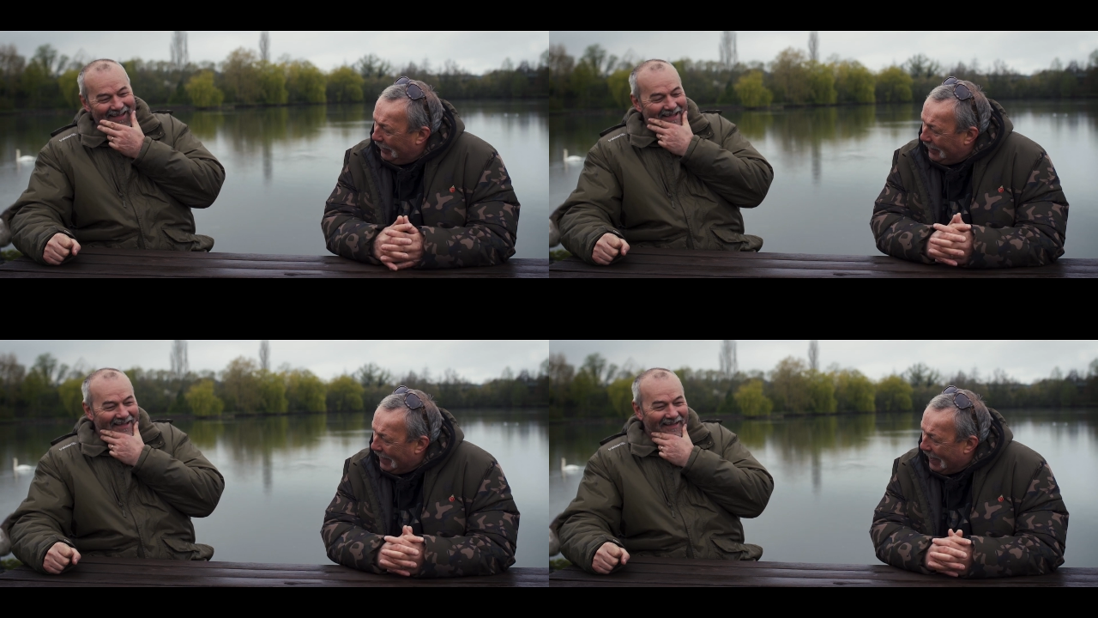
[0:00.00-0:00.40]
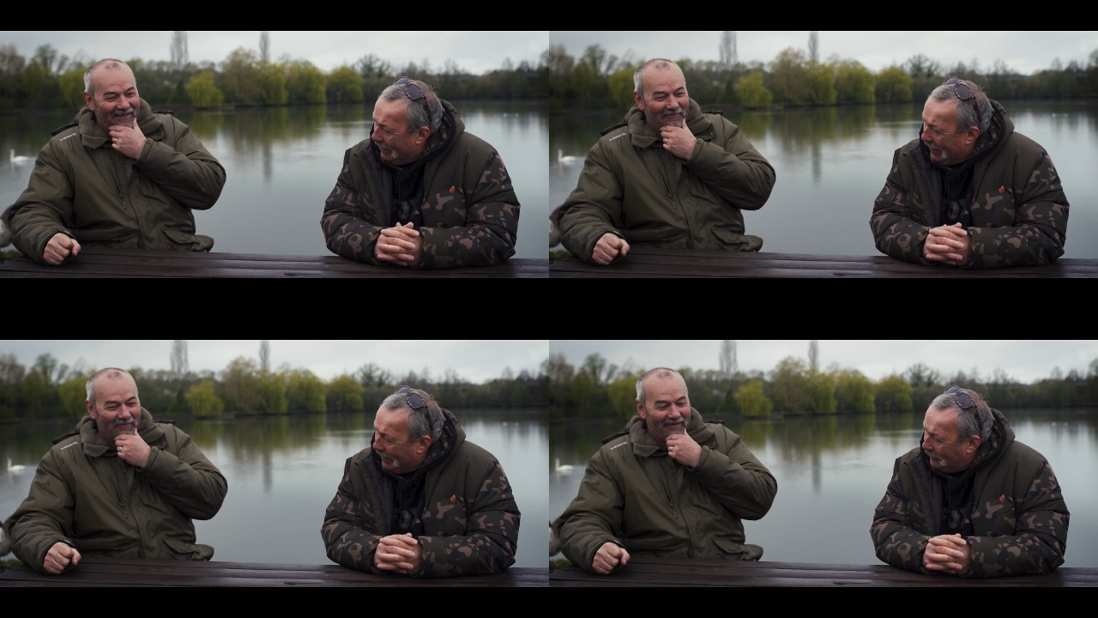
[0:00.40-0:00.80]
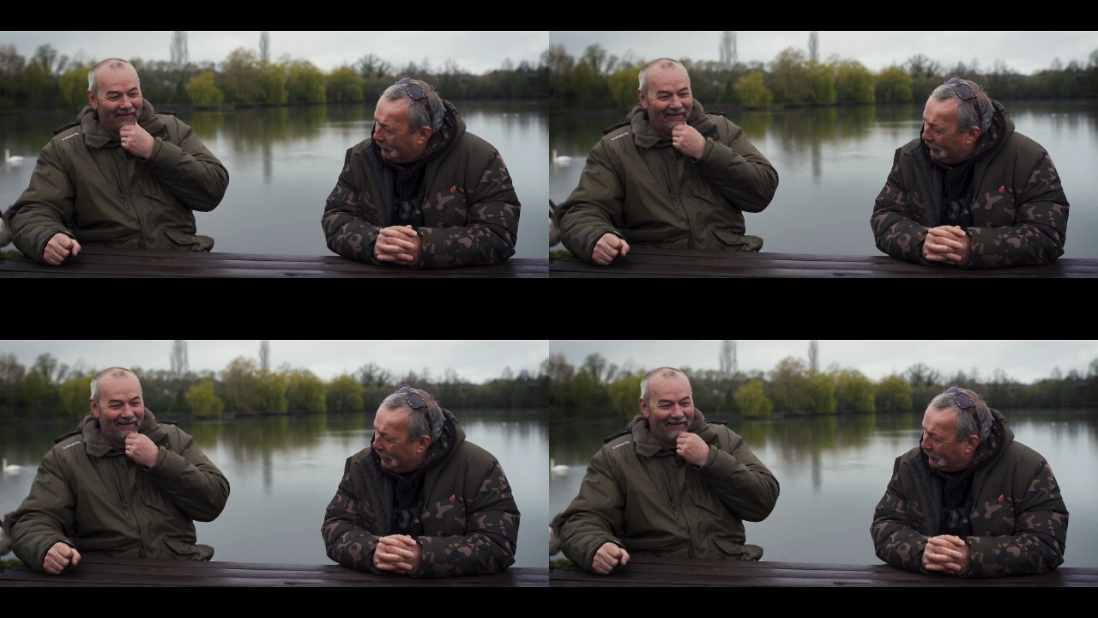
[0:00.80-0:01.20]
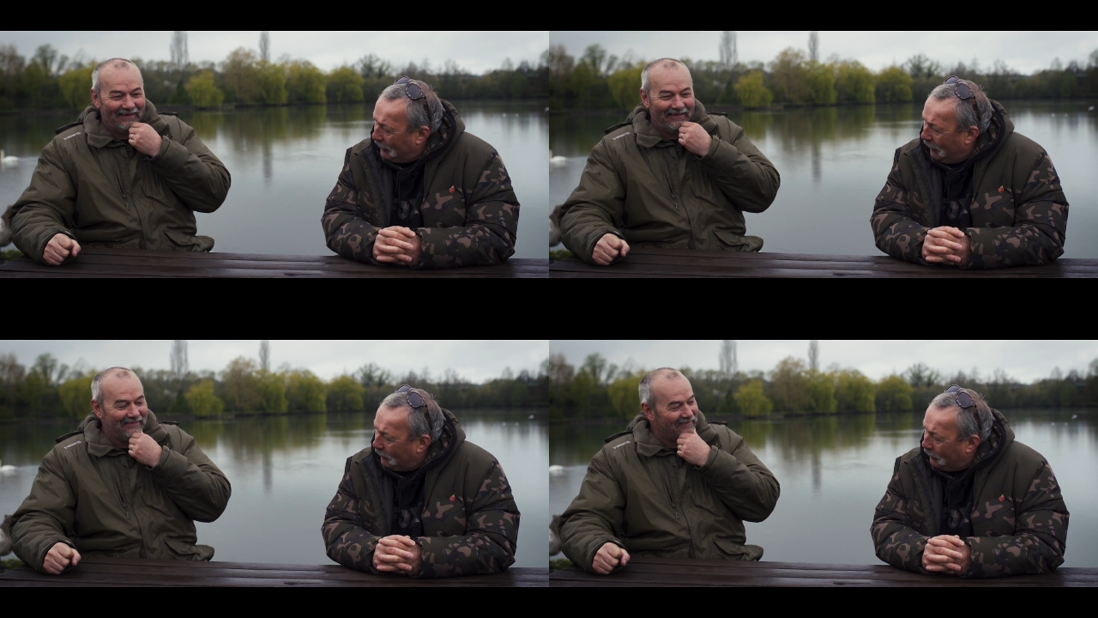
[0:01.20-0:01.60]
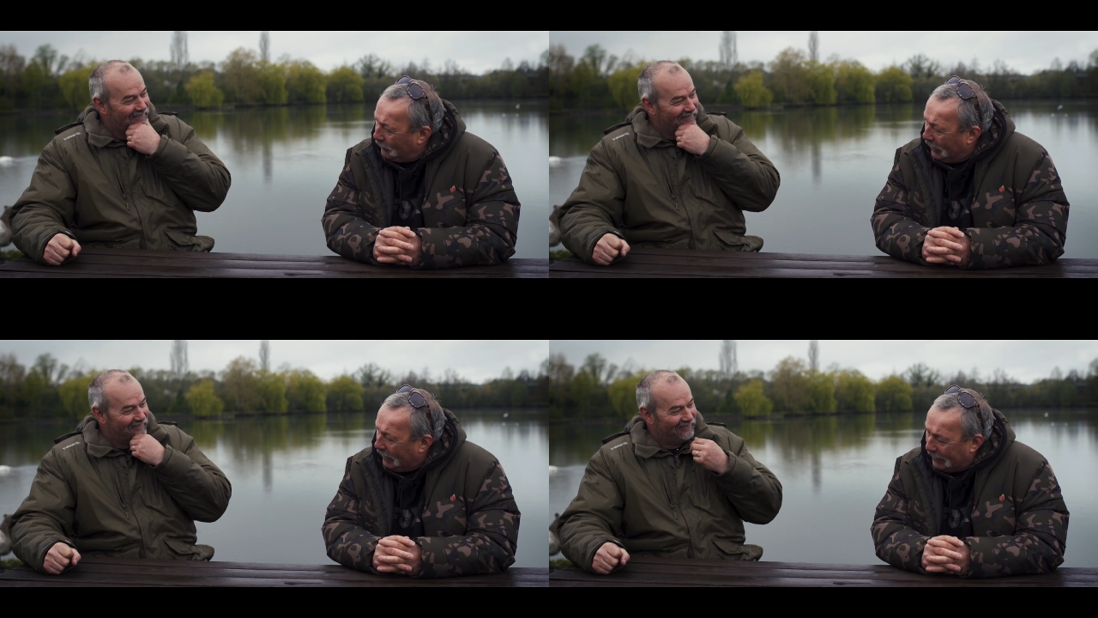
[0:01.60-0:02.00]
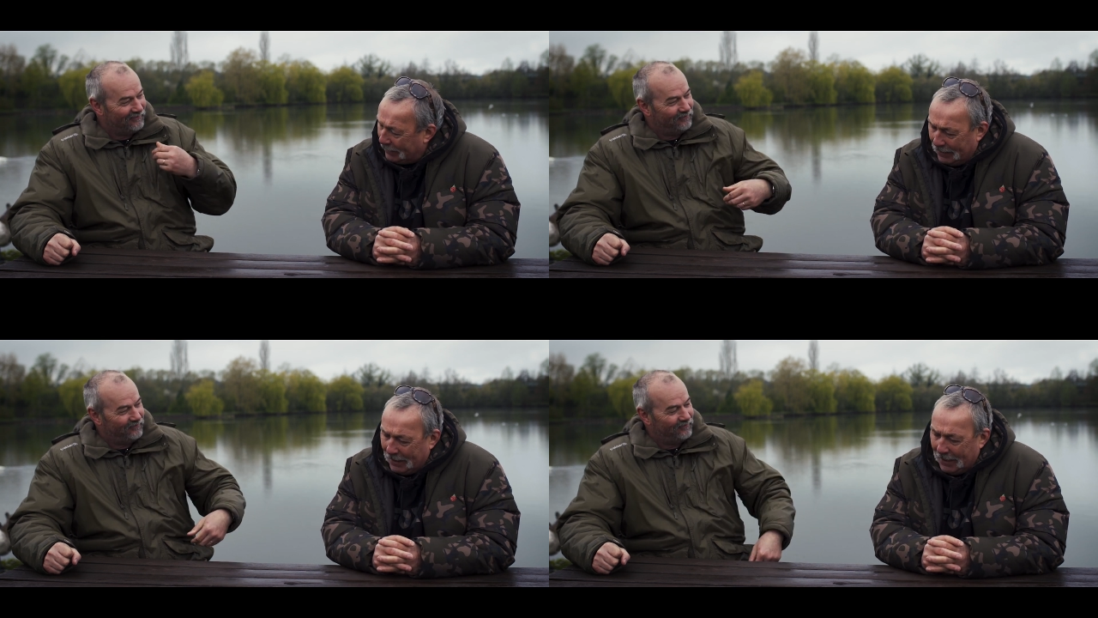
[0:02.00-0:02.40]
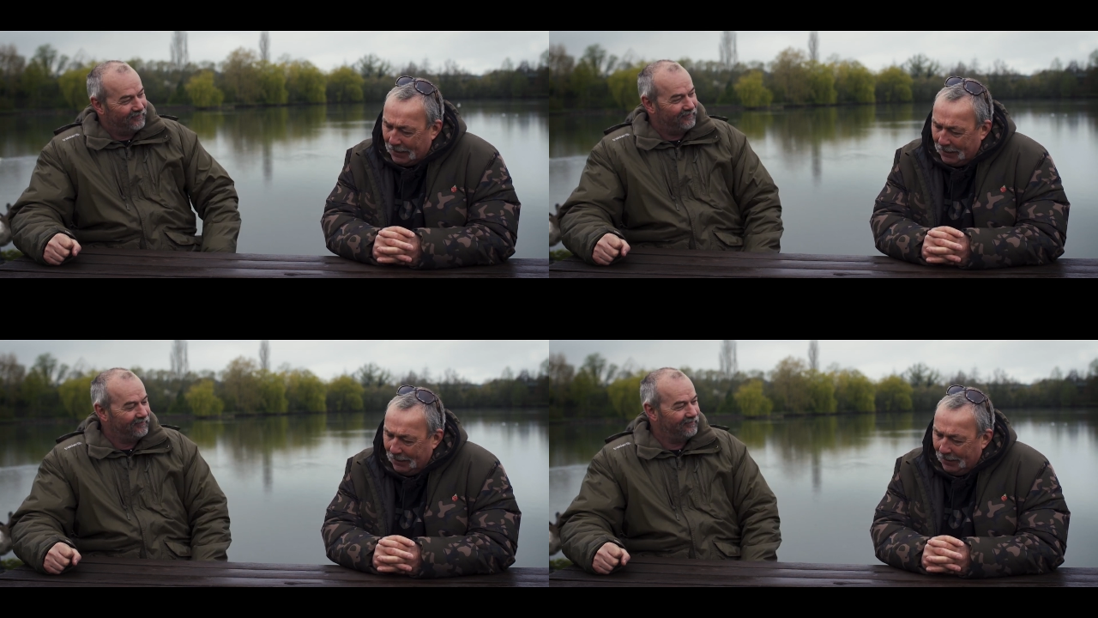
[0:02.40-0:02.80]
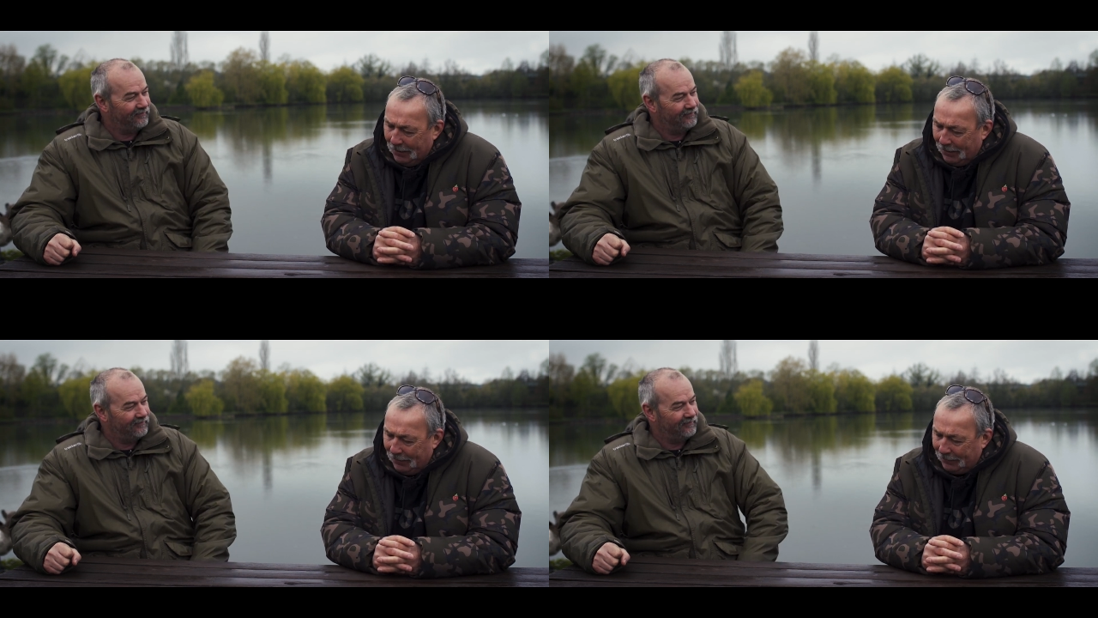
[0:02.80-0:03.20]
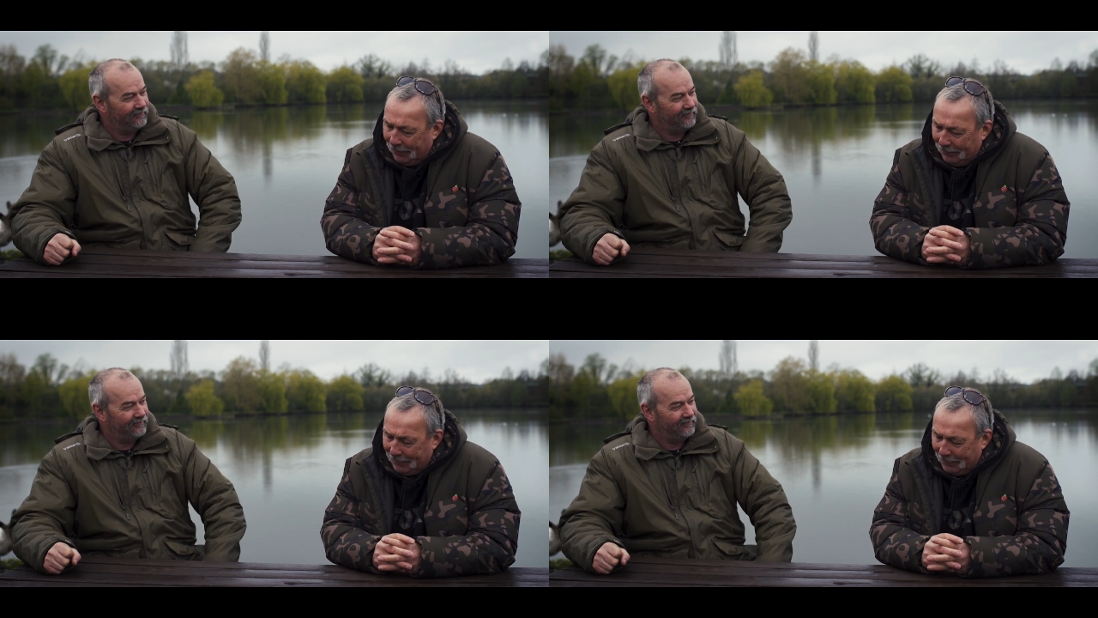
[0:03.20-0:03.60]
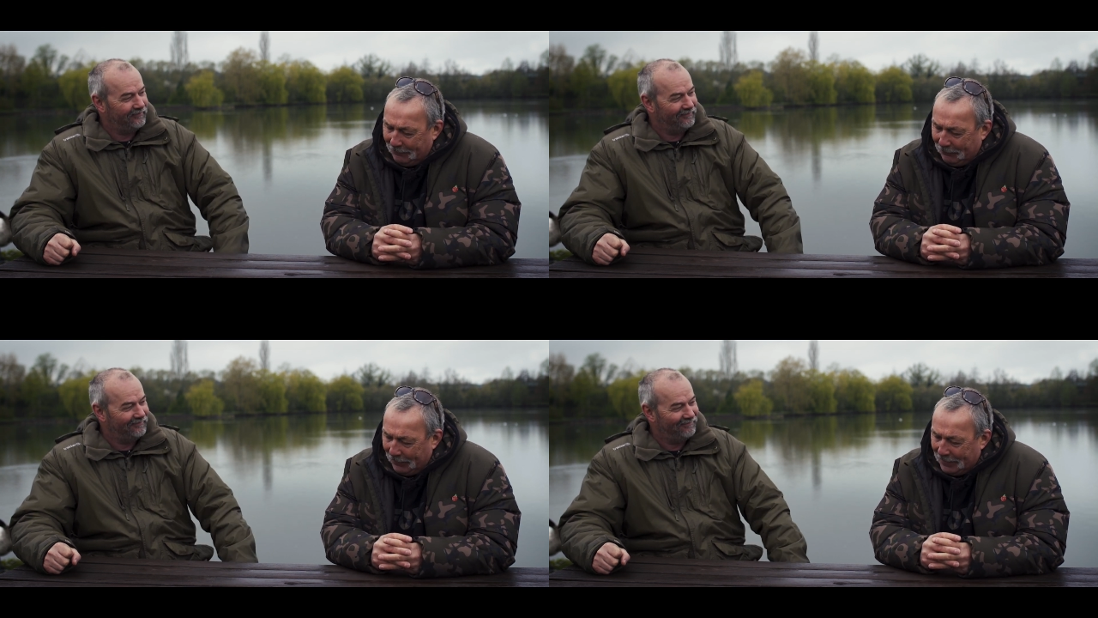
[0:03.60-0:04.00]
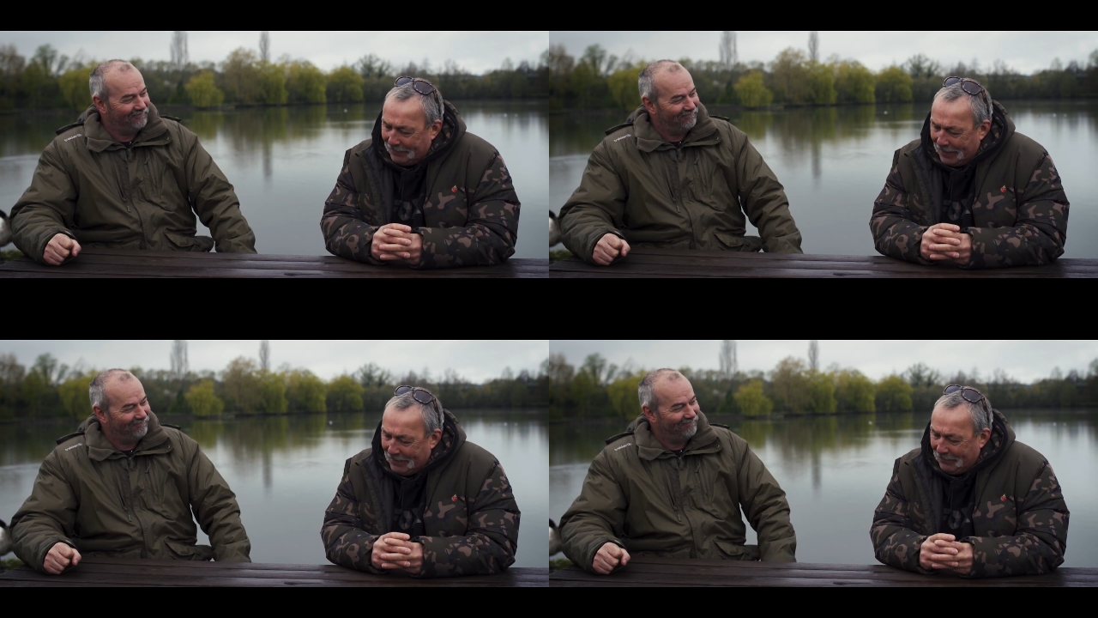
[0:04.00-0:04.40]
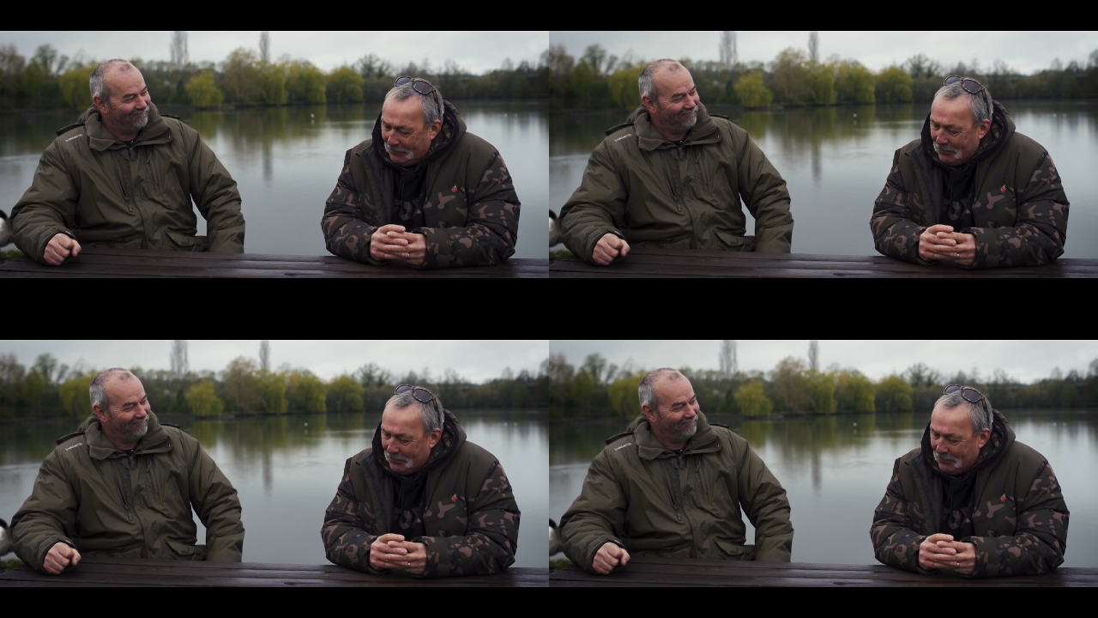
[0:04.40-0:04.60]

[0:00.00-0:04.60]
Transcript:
Speaker 1: in the outhouse and they start to stink, uh, I, I don't think there's anything